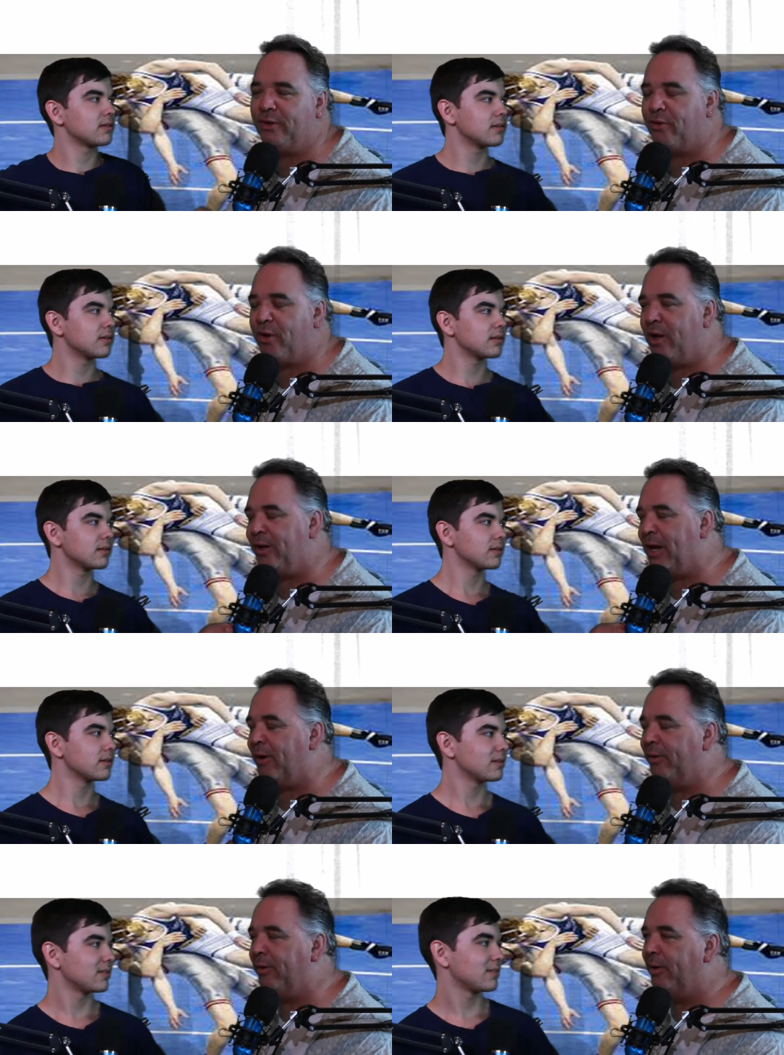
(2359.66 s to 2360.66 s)
Speaker 1: just fog it
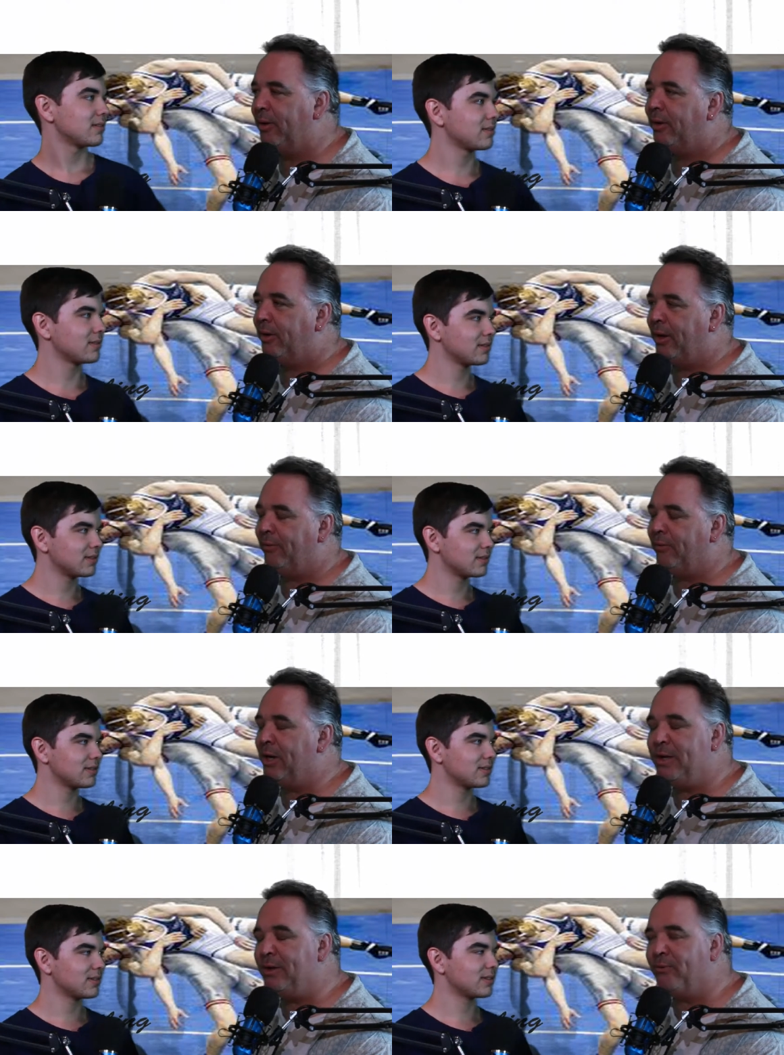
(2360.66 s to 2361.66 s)
out, and, and
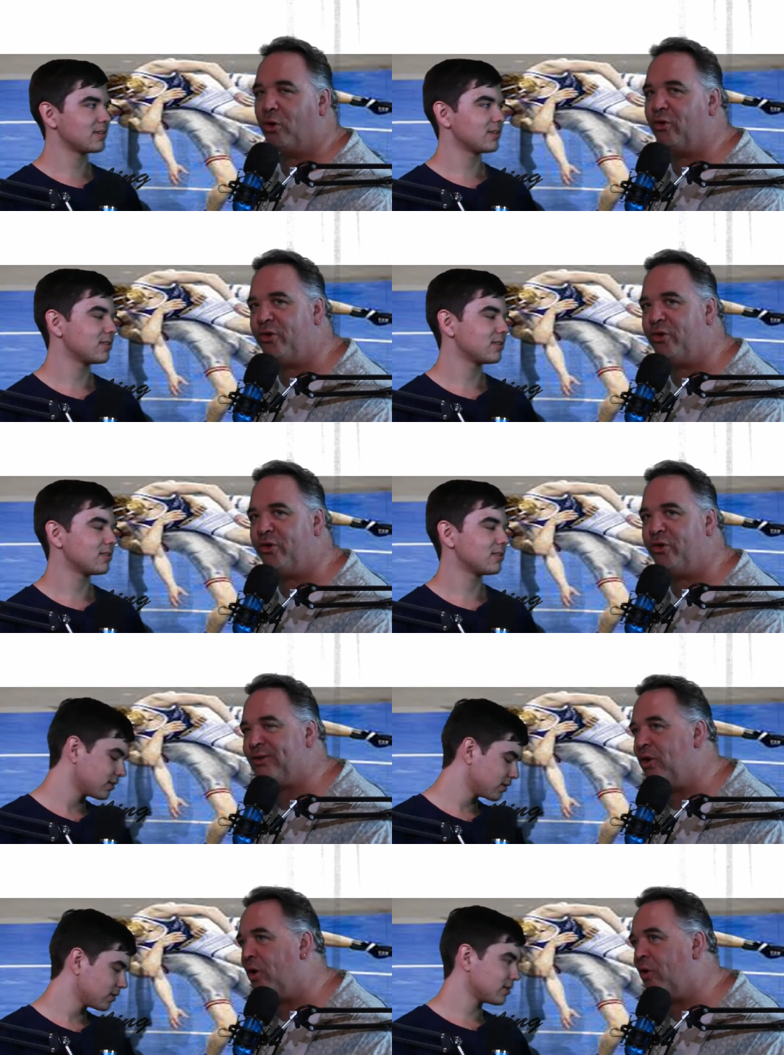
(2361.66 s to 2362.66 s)
and of course you realize,
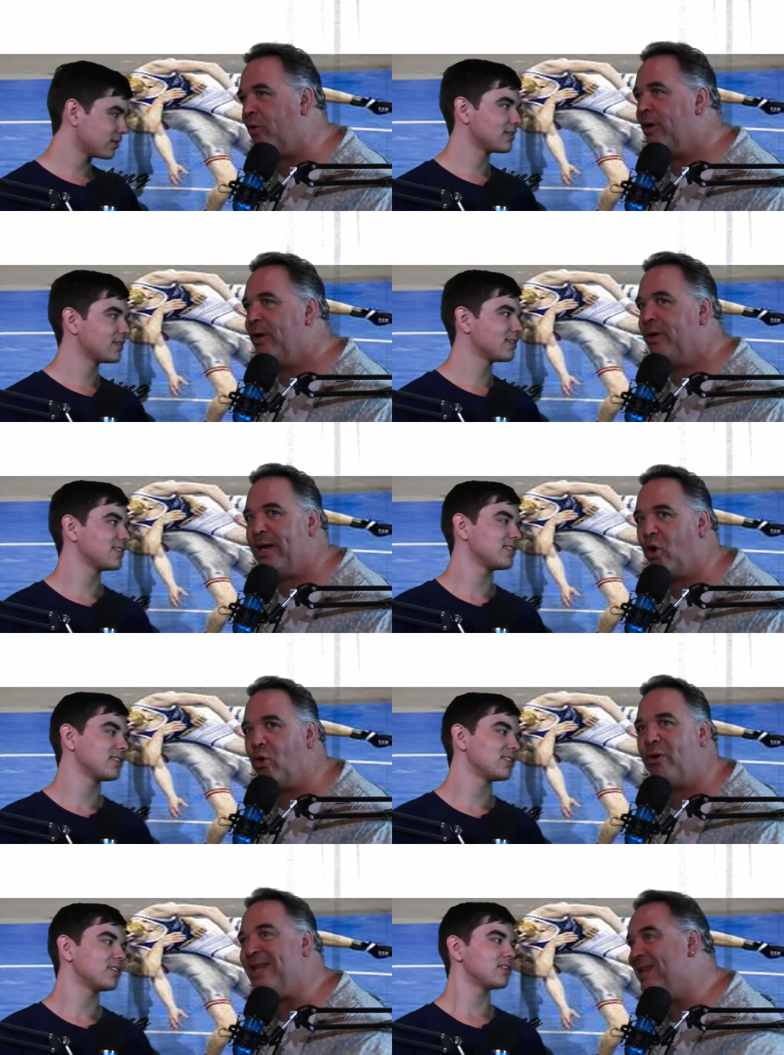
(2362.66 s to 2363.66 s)
no, they
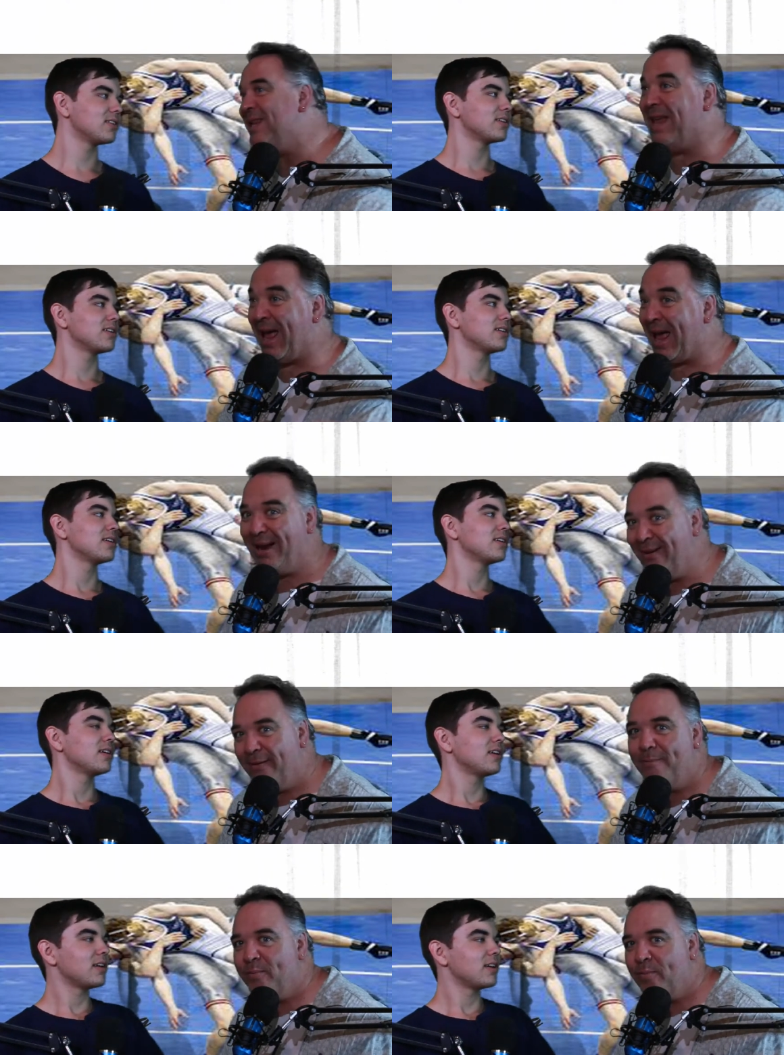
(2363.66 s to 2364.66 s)
already did that
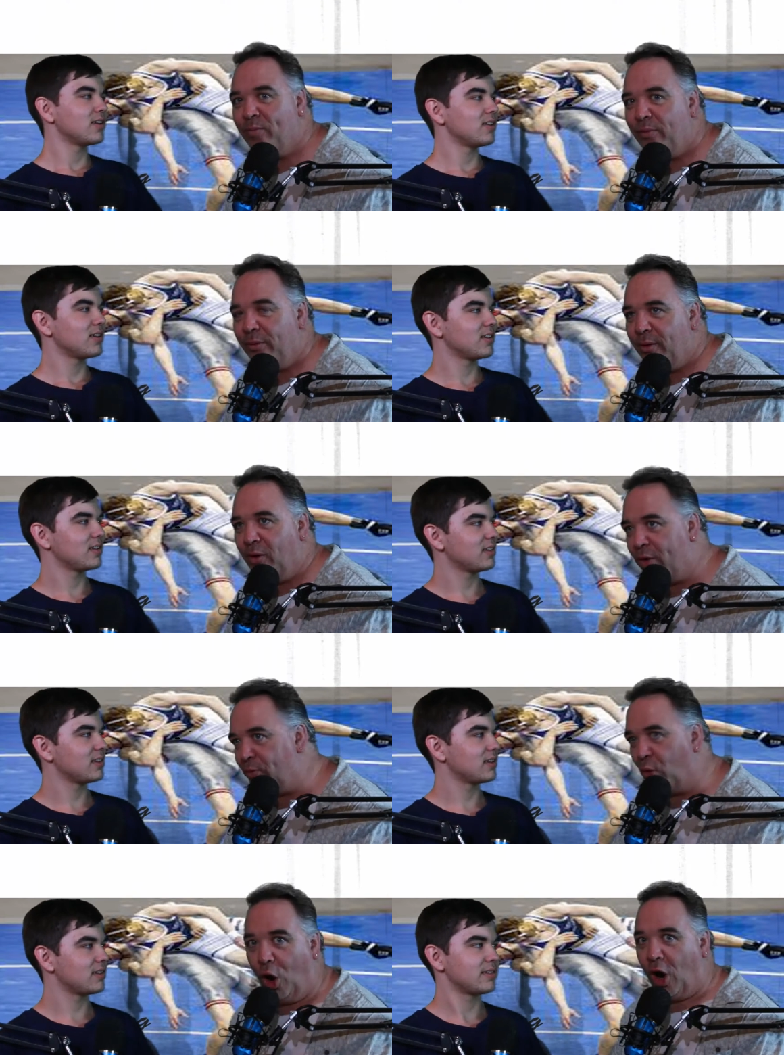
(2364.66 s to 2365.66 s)
on
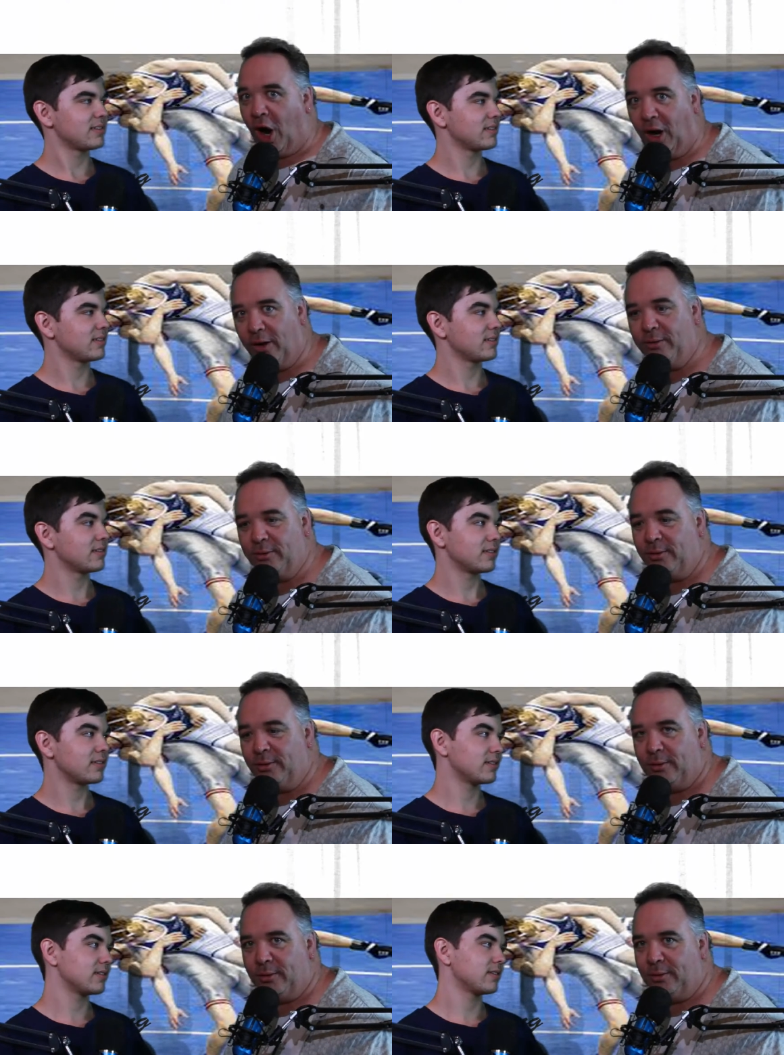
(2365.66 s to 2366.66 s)
Raw,
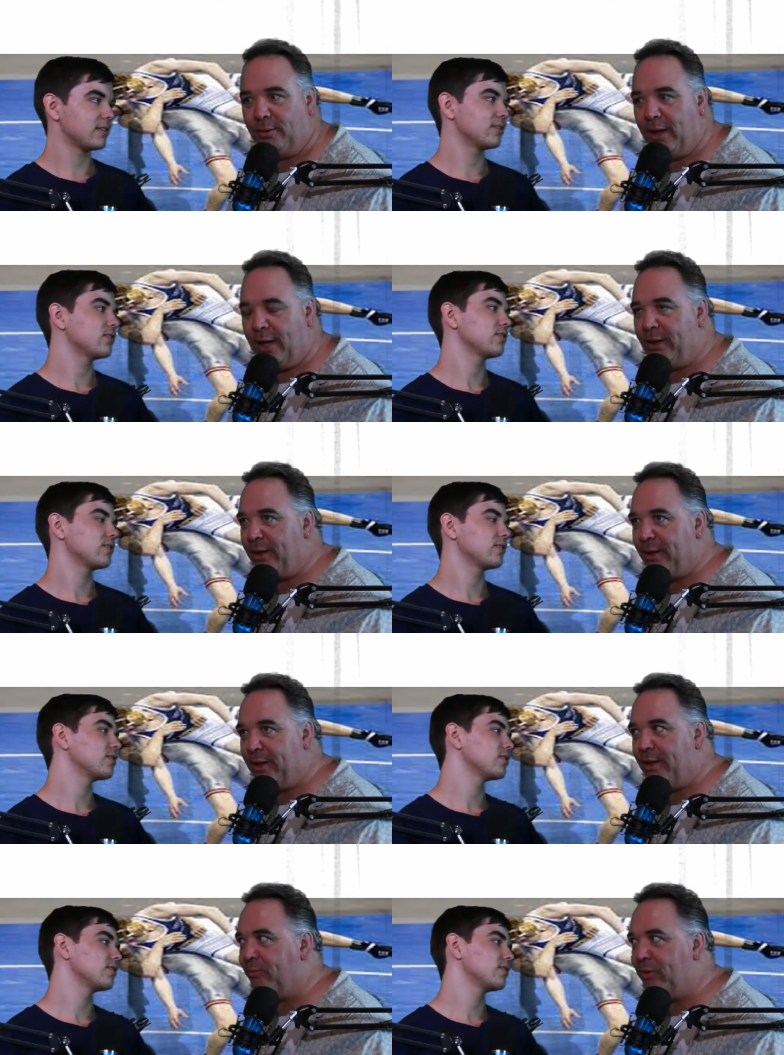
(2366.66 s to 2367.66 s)
and it,
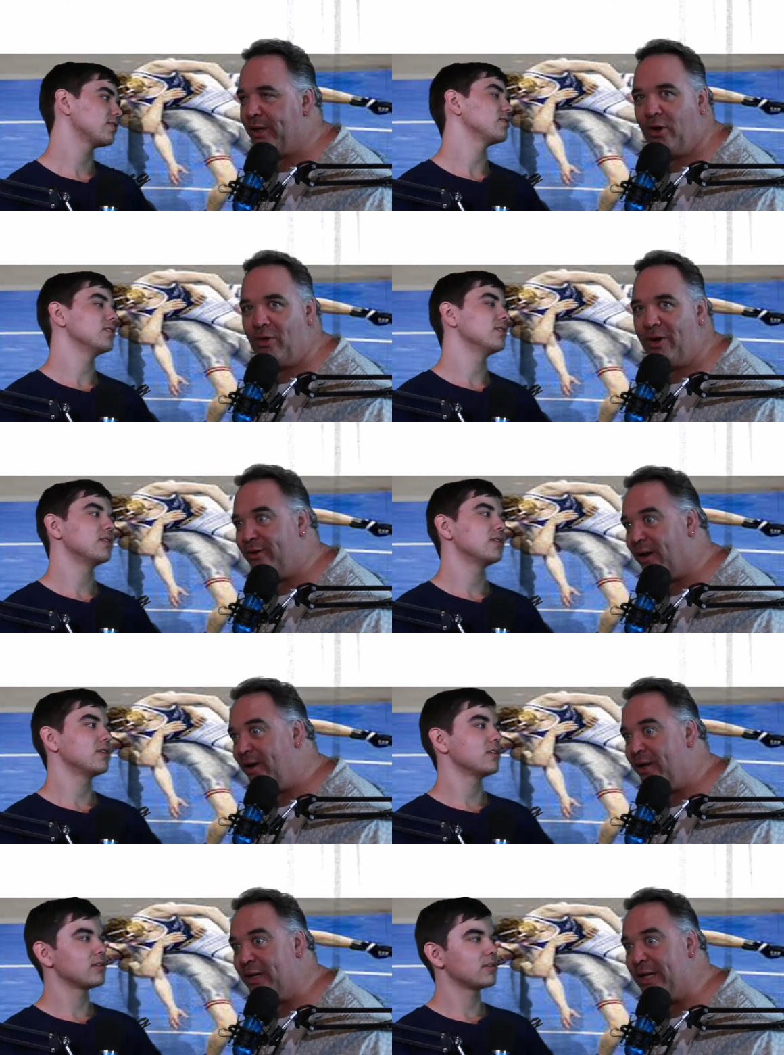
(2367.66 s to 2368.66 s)
it, we can already tell
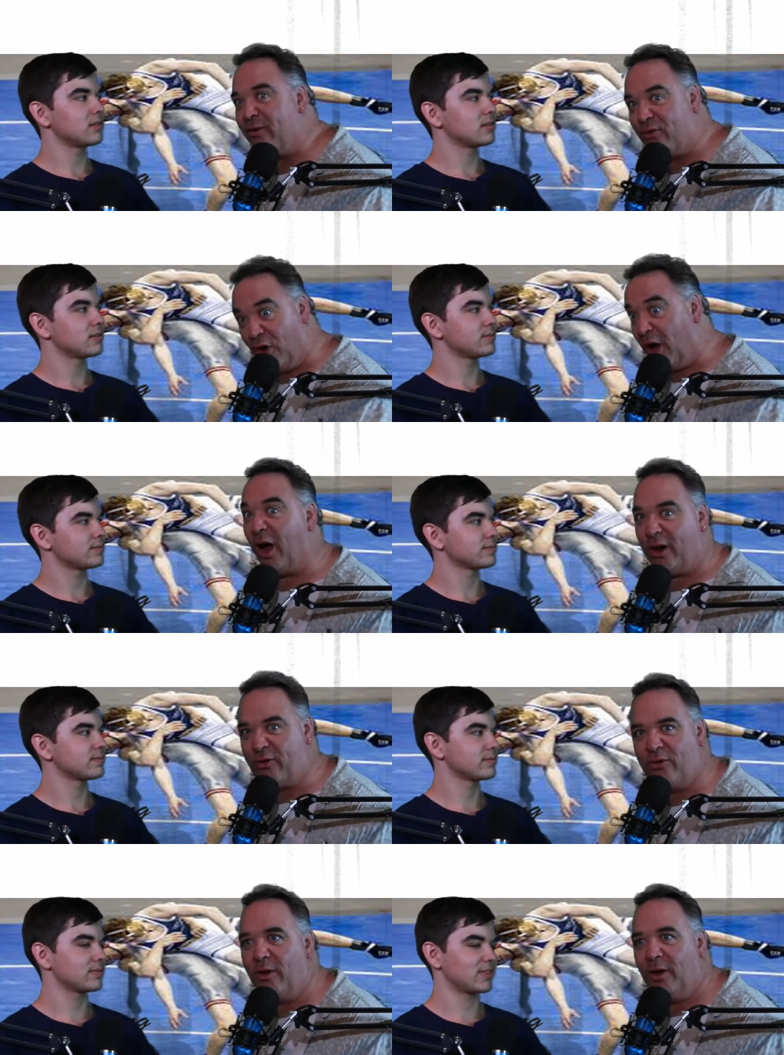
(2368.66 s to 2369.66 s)
you it
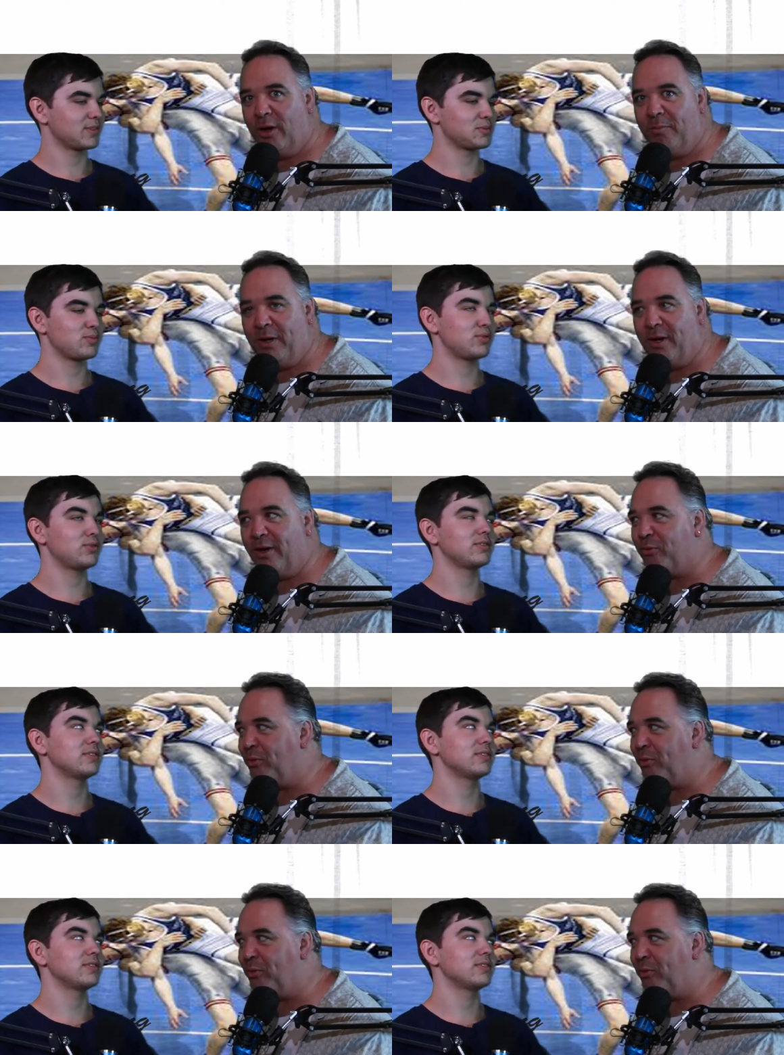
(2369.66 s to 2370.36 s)
sucks because we